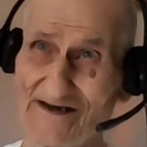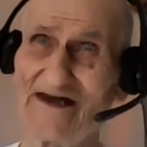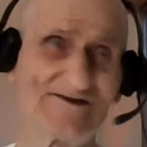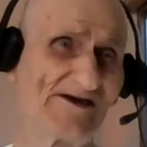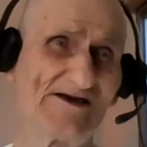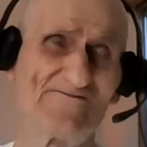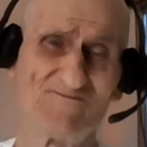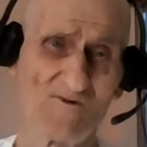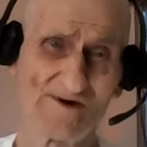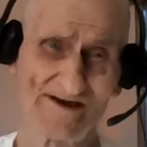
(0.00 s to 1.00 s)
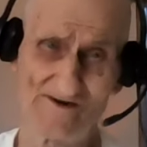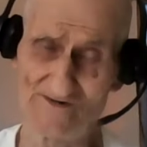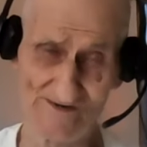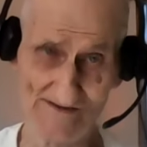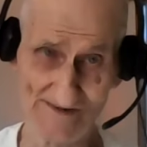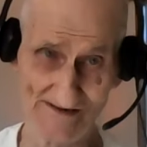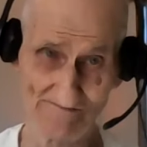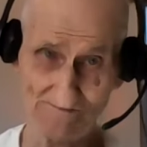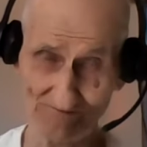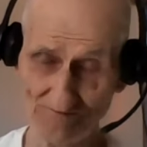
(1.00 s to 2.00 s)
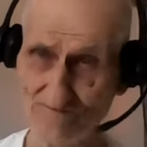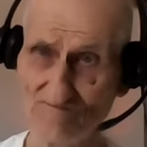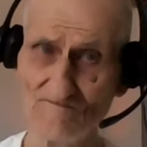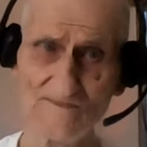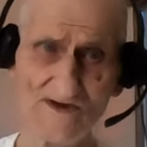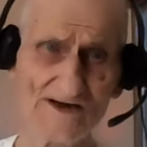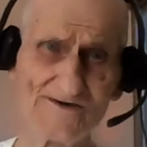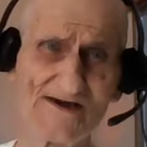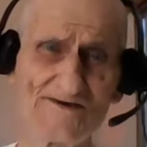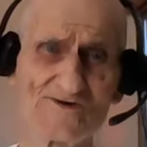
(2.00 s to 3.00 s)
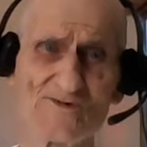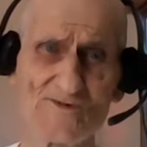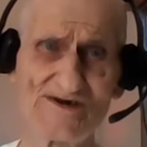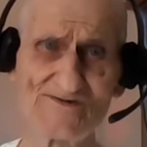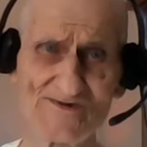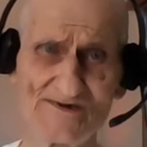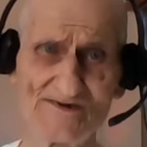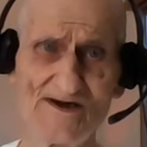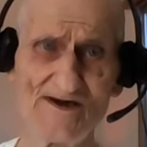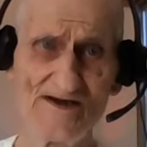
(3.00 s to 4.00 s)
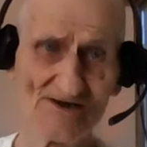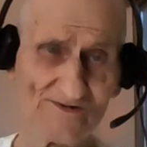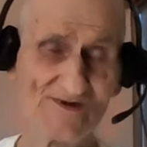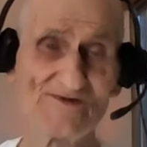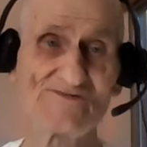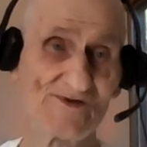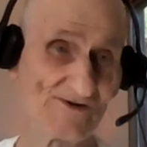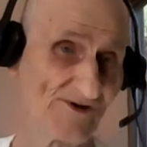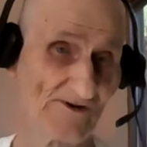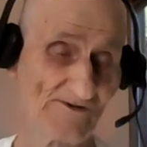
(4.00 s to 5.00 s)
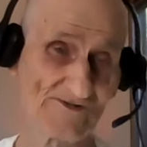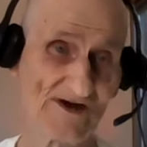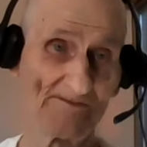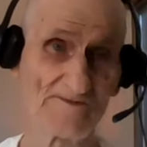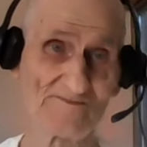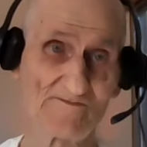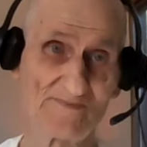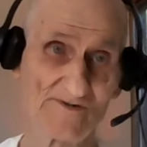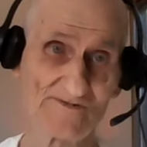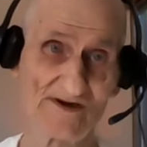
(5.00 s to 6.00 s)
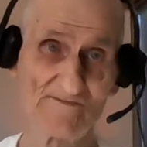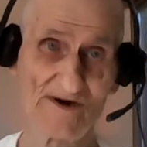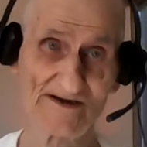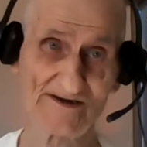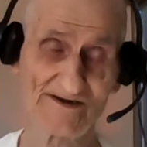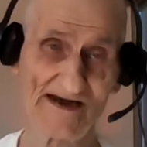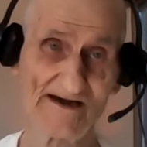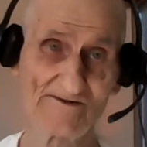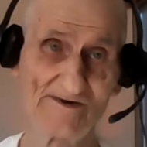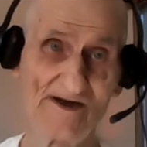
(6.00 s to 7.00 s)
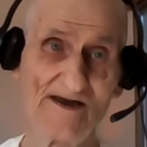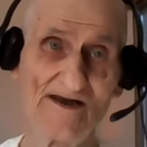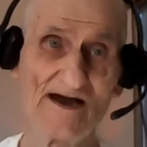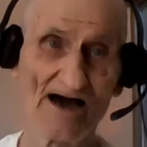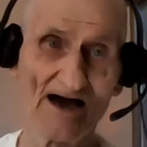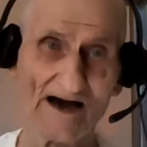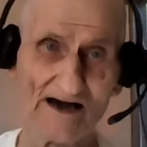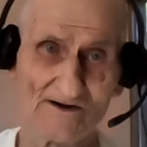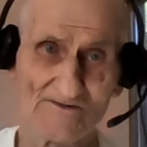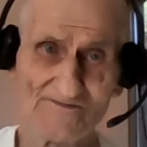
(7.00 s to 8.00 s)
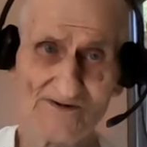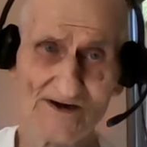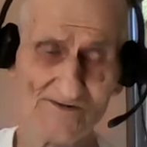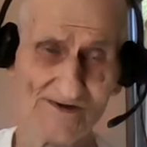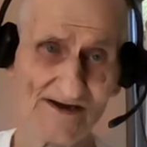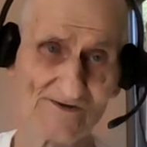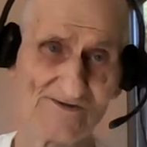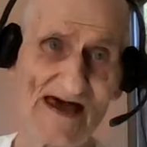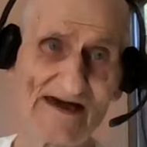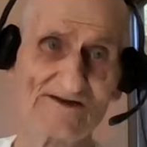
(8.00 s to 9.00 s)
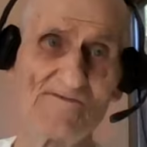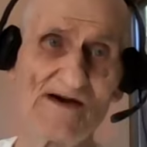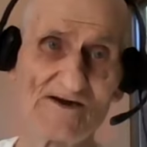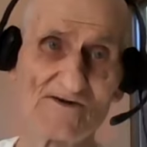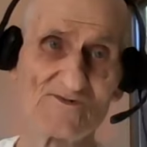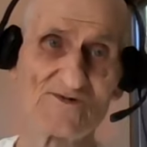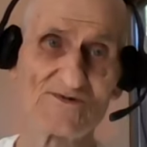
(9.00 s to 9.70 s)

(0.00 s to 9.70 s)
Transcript: in 1840 or something, a dentist reasoned, since the sugar is coming from protein breaking down, I'll figure the exact amount of